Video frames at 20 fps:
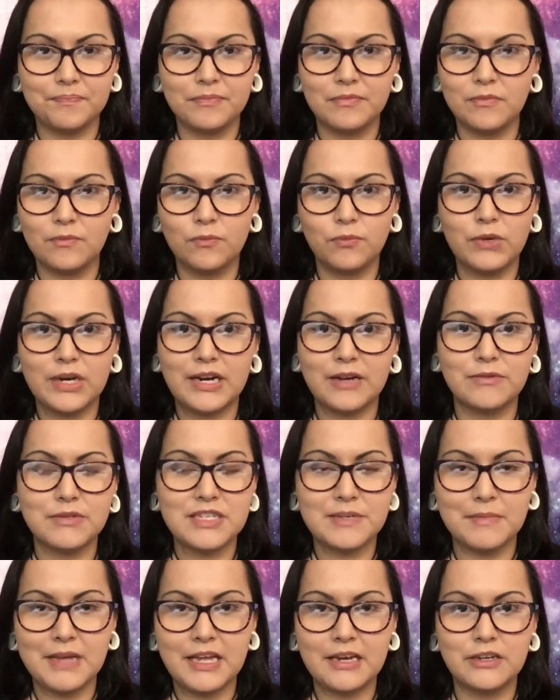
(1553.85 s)
when I was
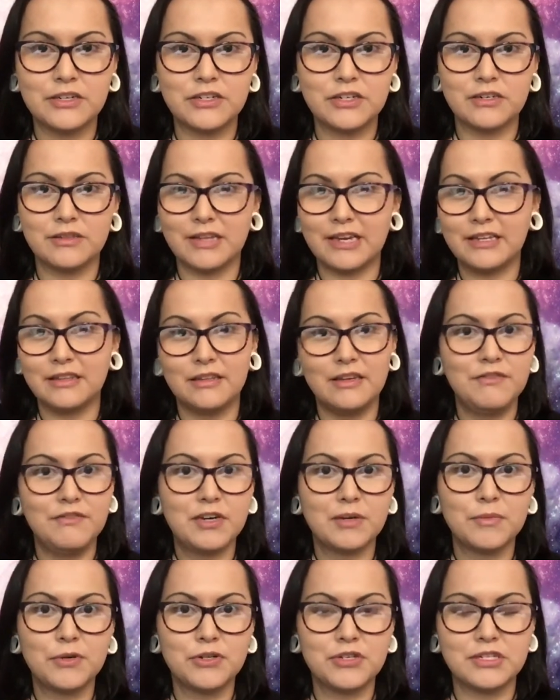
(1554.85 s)
a manager, like, leave
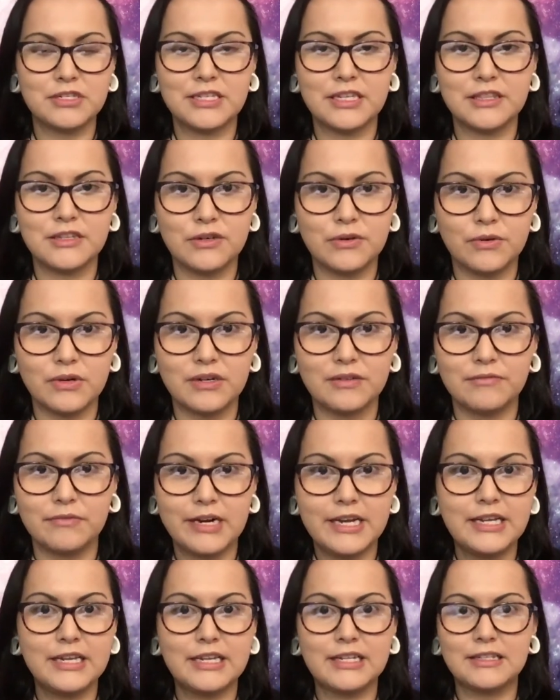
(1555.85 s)
your emotions at the door,
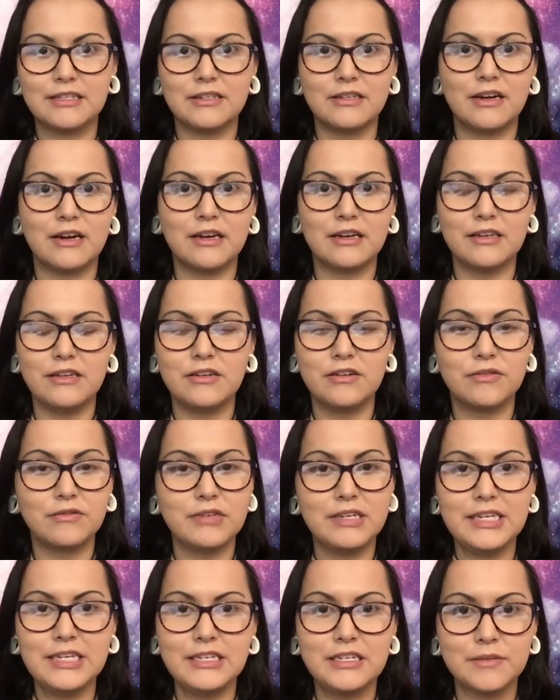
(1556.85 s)
right? It's not, you
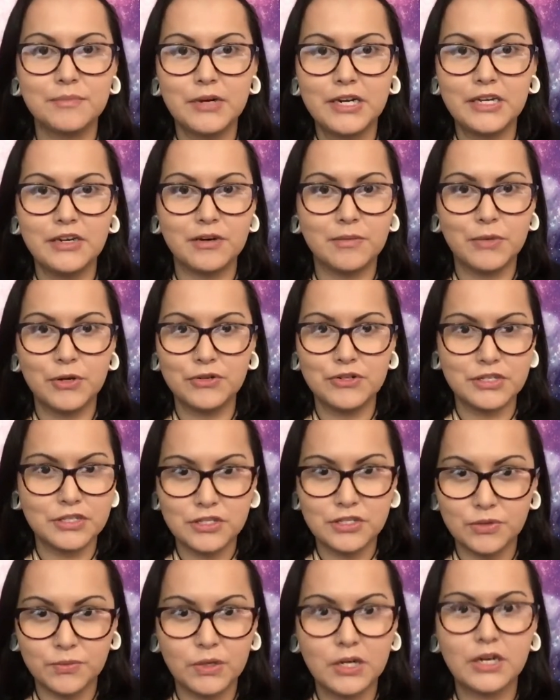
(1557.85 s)
don't need to bring your emotions
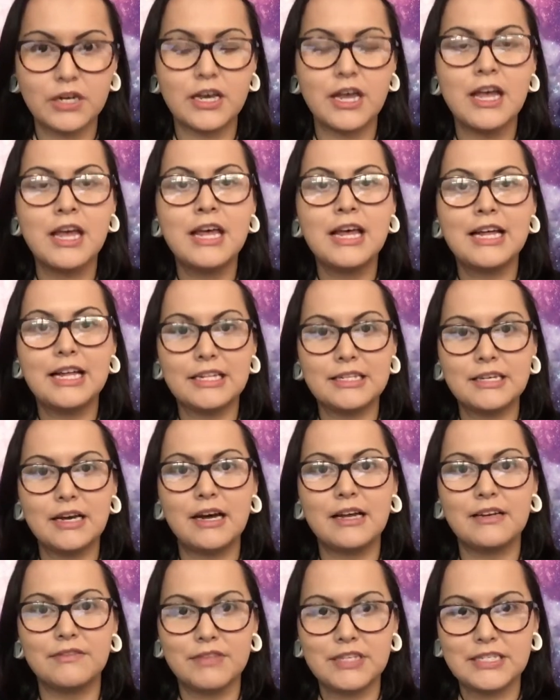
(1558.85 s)
to work. It's
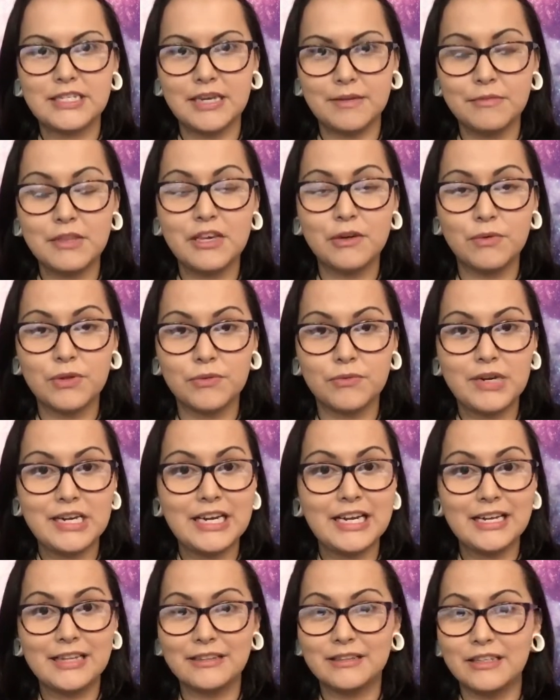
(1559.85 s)
kind of the same thing with
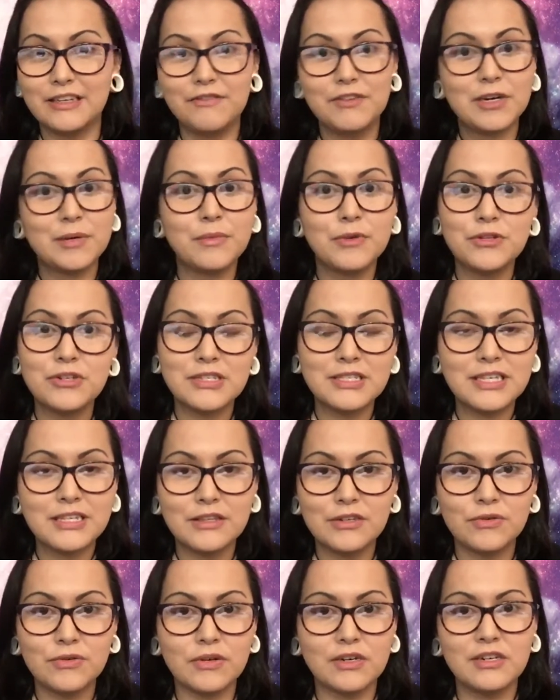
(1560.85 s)
reading. Leave your emotions at
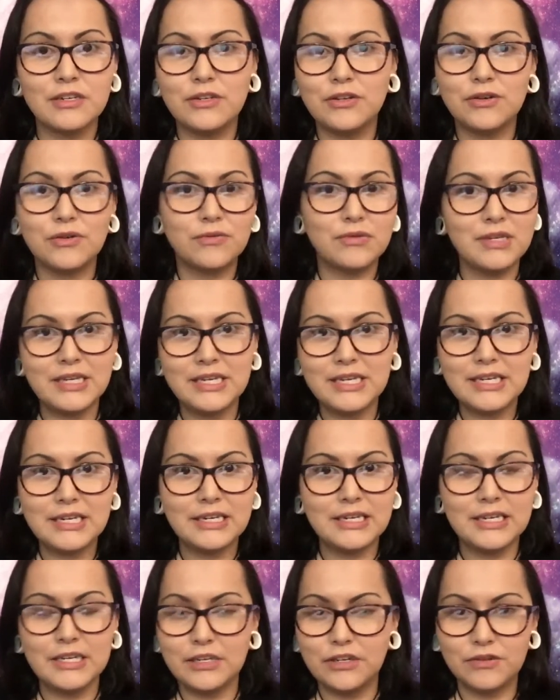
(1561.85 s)
the door. You don't need it
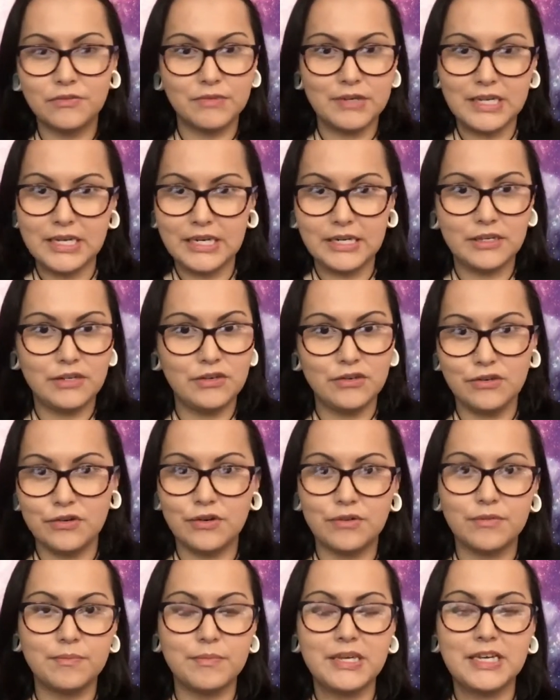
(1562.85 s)
in your reading. You
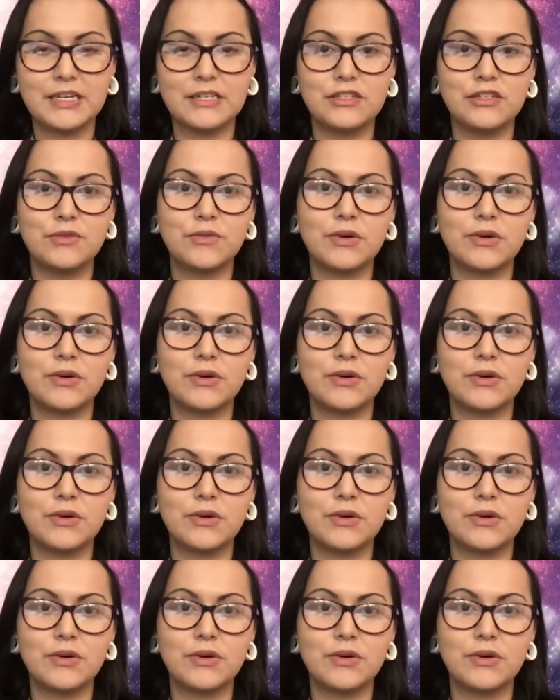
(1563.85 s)
don't, because you